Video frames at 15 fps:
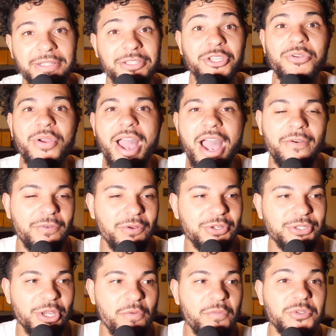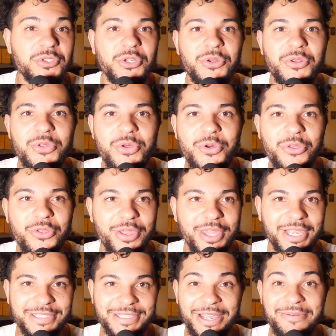that you have for yourself is to do
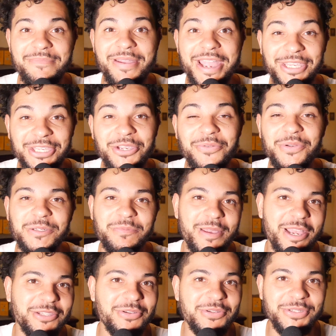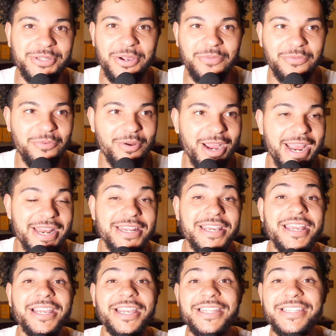things that make you respect yourself, right?
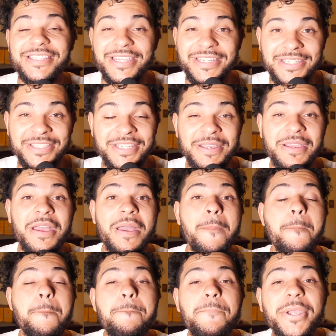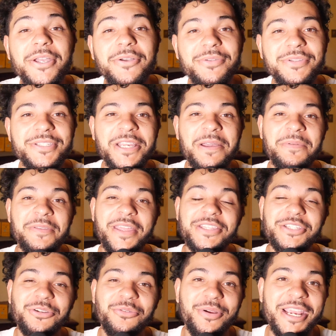Consistency. Build something
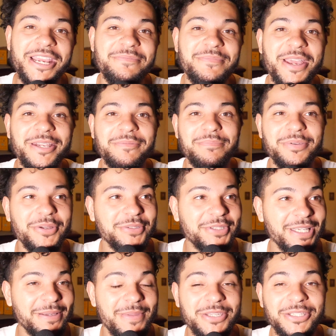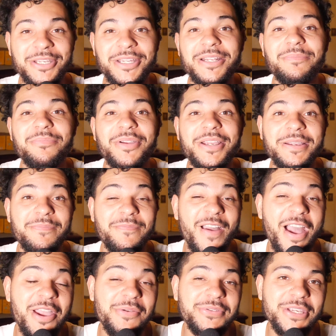that's great, man. Build something that's going to bring
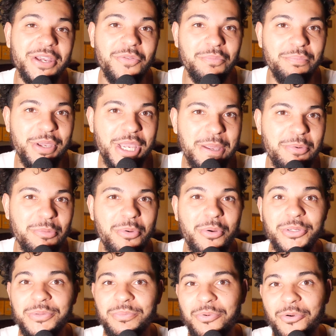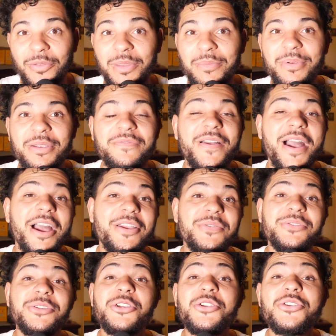value to other people, but most importantly, bring value
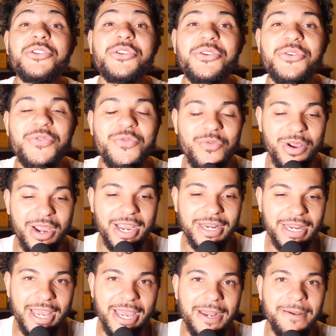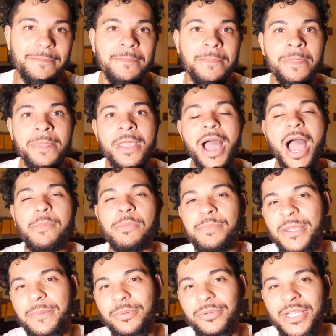to you, right? And I'm a
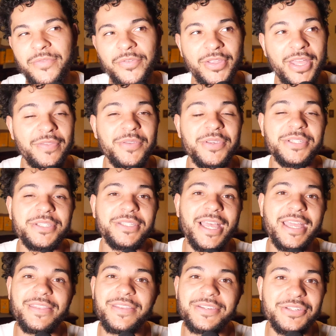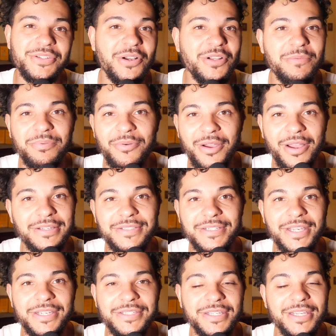big believer that this is all a
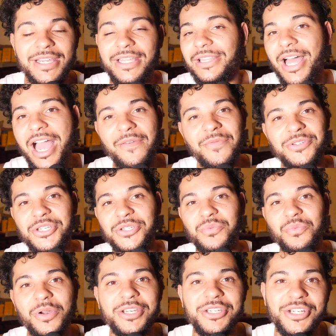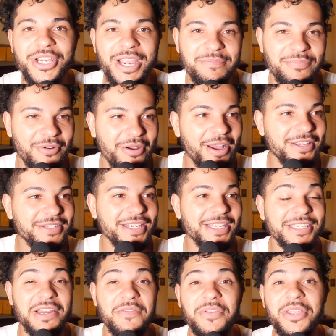process. Life is just one giant
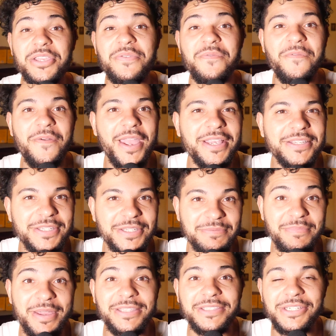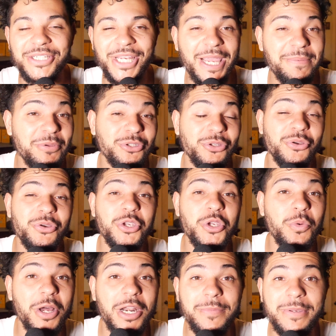process, and everything you face is meant to shape you into who you
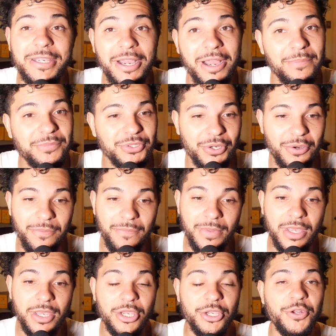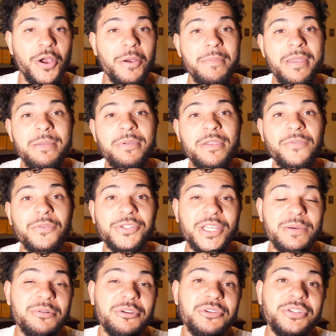want to become. So, you know, maybe if you're
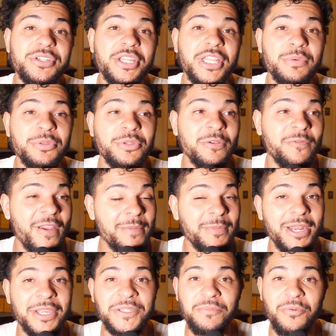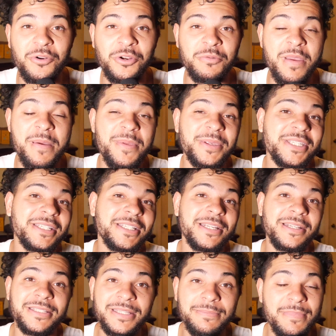someone who's dealing with your family not supporting you, maybe this
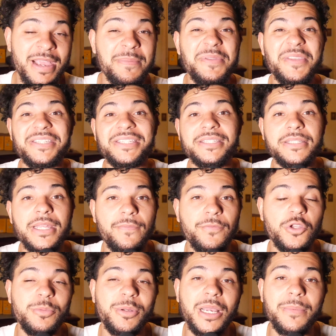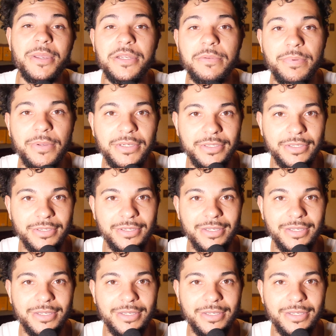is a step for you to become independent